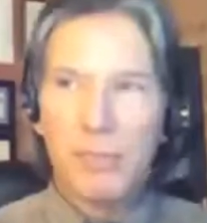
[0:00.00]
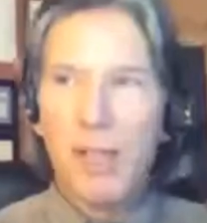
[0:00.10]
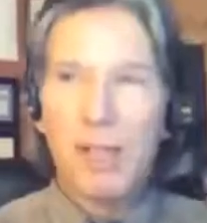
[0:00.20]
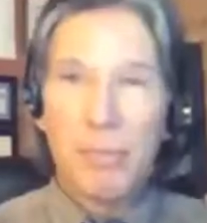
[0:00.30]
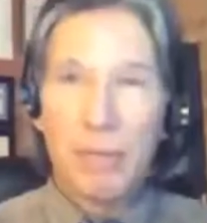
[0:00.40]
And
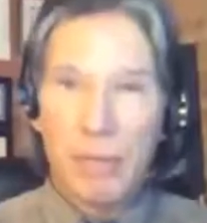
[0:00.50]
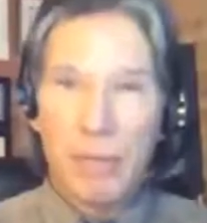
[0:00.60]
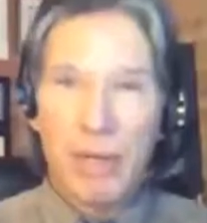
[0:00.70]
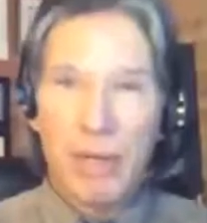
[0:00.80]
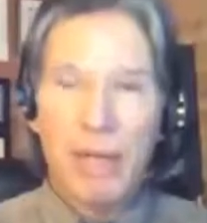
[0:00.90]
number
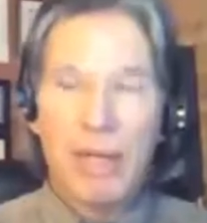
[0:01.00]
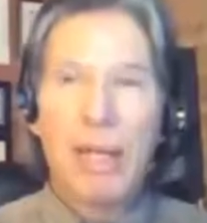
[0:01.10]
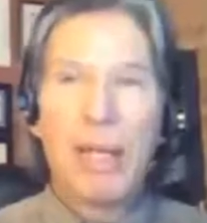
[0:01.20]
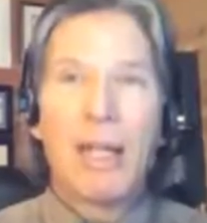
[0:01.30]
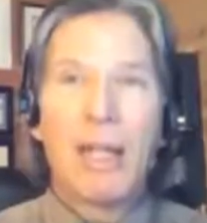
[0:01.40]
three,
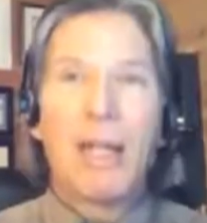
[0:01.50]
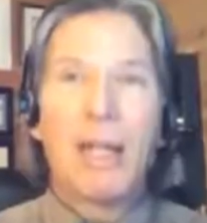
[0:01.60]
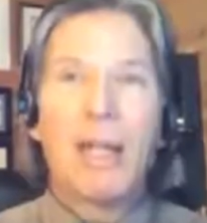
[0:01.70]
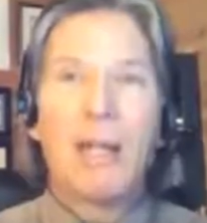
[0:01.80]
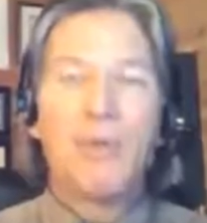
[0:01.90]

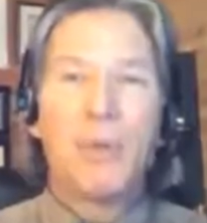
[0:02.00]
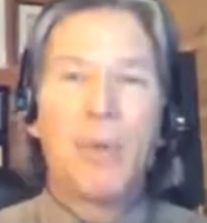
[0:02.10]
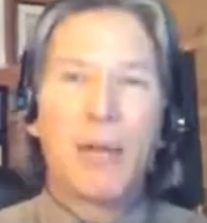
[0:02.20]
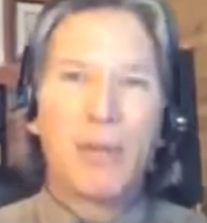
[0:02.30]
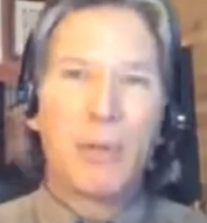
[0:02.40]
if you
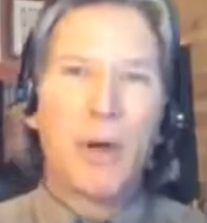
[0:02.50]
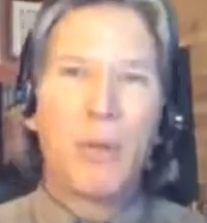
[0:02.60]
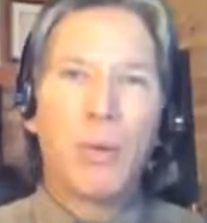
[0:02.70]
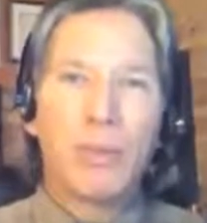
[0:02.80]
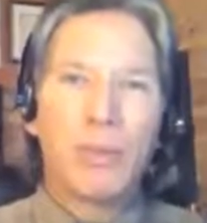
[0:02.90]
have
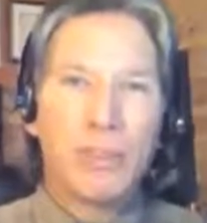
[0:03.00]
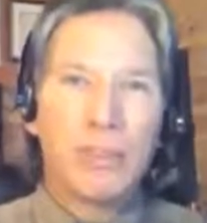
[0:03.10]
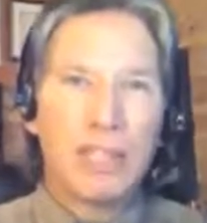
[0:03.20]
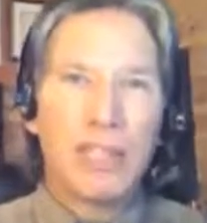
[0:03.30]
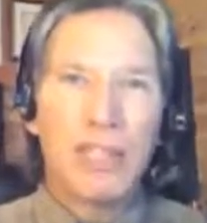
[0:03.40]
Crohn's,
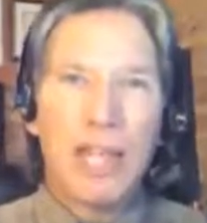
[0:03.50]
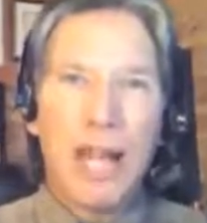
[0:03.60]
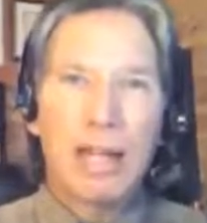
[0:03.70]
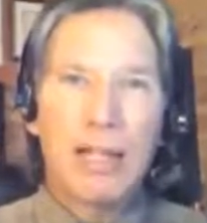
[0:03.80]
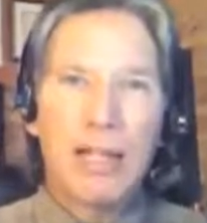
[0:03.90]

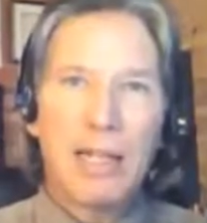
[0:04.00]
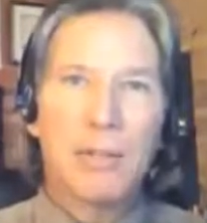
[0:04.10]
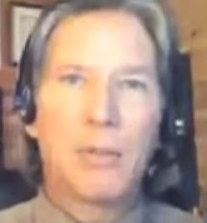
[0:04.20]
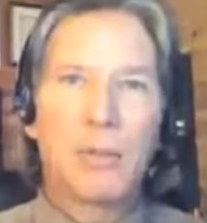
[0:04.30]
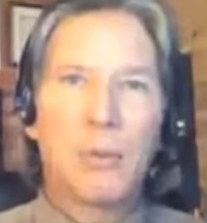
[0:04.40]
celiac,
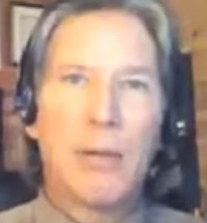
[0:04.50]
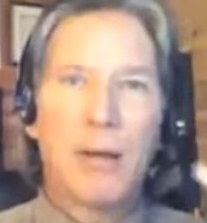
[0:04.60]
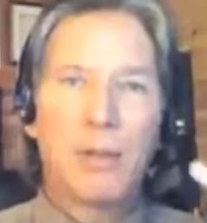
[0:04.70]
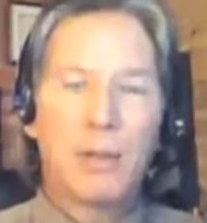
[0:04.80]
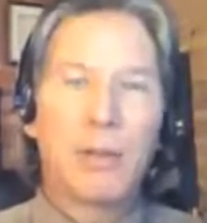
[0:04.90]
irritable
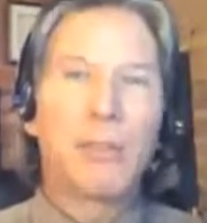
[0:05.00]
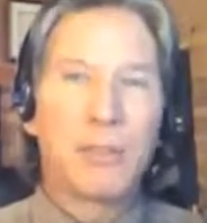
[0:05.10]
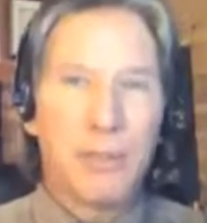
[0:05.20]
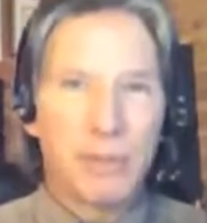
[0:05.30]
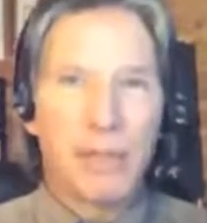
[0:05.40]
bowel, or
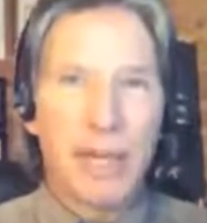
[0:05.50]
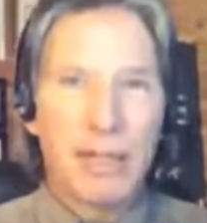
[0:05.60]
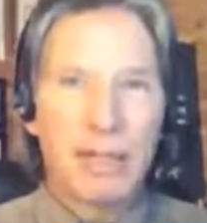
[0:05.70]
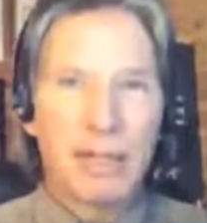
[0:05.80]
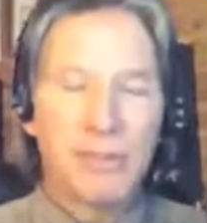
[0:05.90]
ulcerative
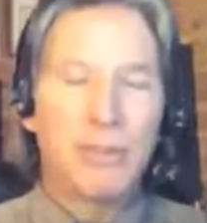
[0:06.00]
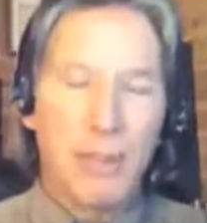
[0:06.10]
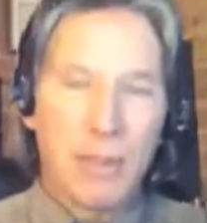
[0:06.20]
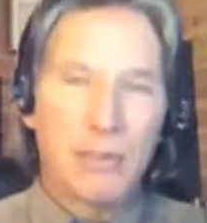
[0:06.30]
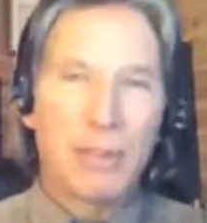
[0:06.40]
colitis, you
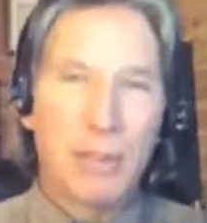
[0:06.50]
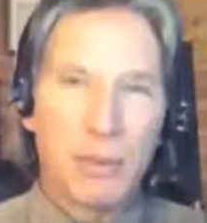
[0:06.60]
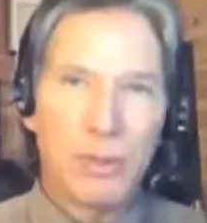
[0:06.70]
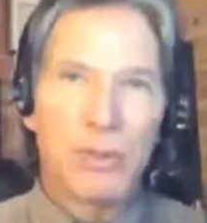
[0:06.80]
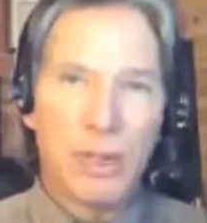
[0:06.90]
have a
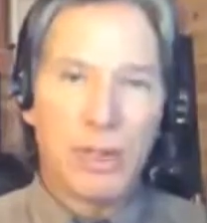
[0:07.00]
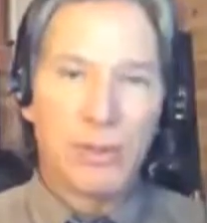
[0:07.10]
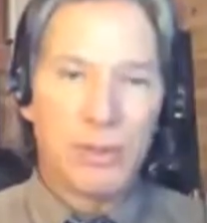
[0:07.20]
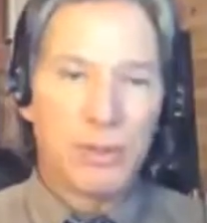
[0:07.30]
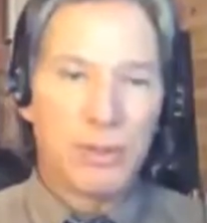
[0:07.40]
gluten
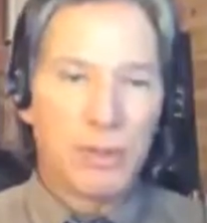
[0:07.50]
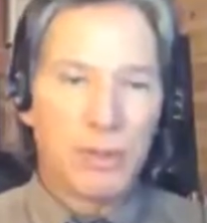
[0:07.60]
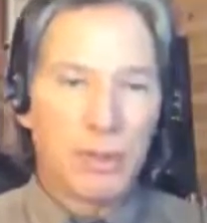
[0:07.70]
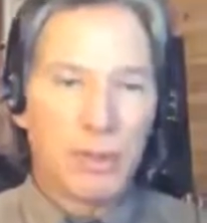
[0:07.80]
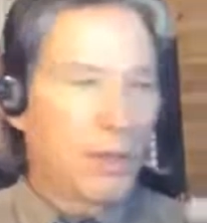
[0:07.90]
intolerance.
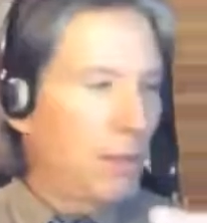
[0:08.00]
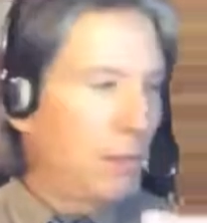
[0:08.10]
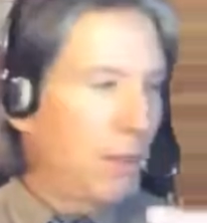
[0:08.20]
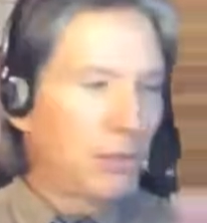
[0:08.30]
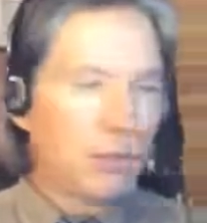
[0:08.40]

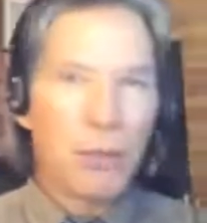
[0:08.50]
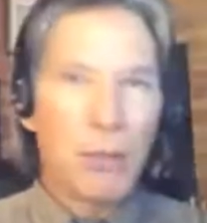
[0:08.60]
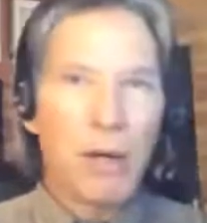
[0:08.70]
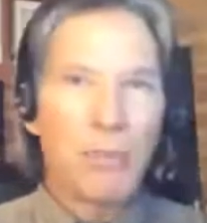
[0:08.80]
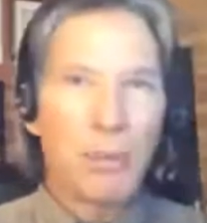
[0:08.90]
Because
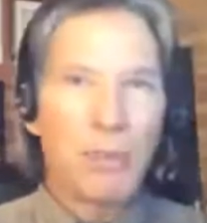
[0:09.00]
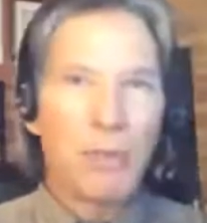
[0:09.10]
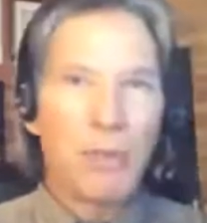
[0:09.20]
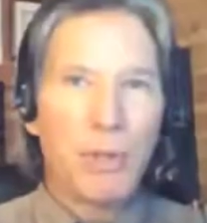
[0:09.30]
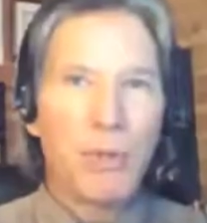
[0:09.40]
from our point
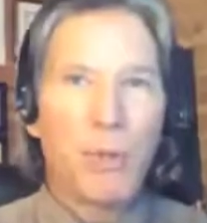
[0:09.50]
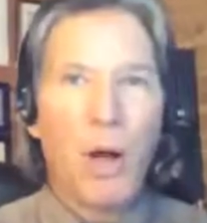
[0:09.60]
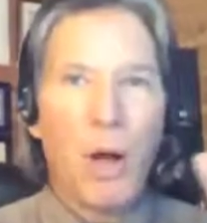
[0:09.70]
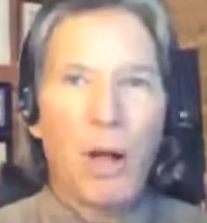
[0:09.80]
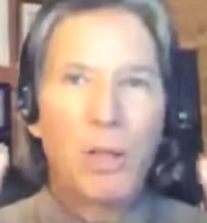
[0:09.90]
of view,
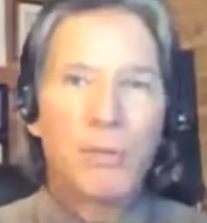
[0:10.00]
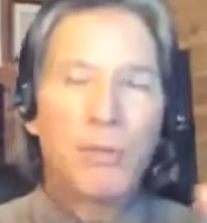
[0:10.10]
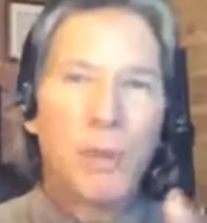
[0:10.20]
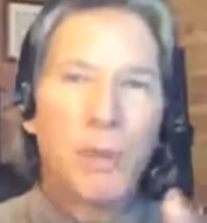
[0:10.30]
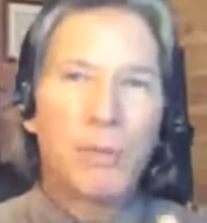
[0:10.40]
all
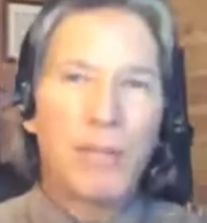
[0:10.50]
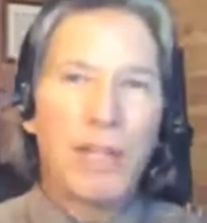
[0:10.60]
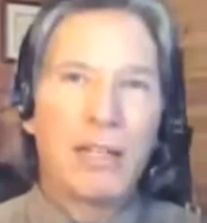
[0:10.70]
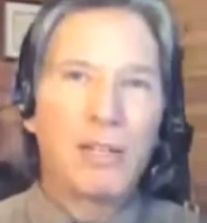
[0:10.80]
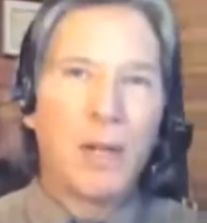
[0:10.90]
of those
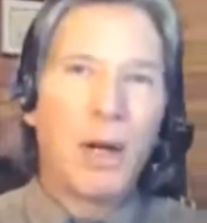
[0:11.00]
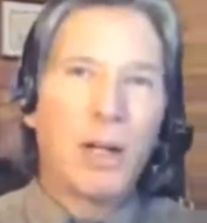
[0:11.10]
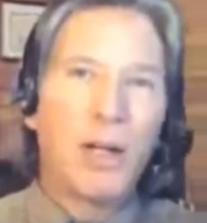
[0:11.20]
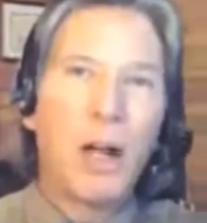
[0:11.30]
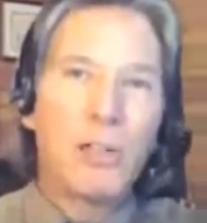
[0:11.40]
things are
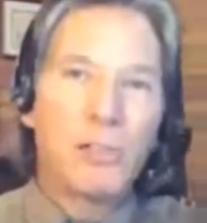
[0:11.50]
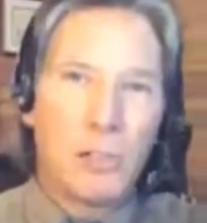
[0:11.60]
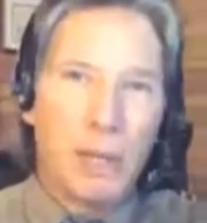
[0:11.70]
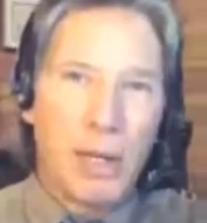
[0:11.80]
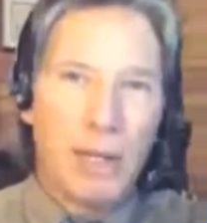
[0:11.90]

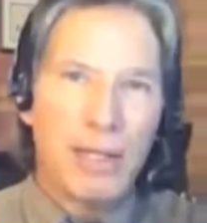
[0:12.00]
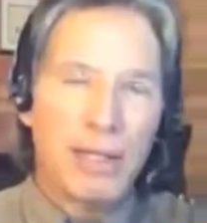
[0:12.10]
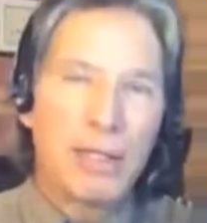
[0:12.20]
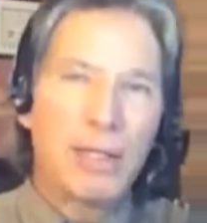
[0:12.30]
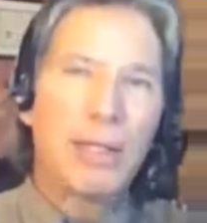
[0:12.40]
caused by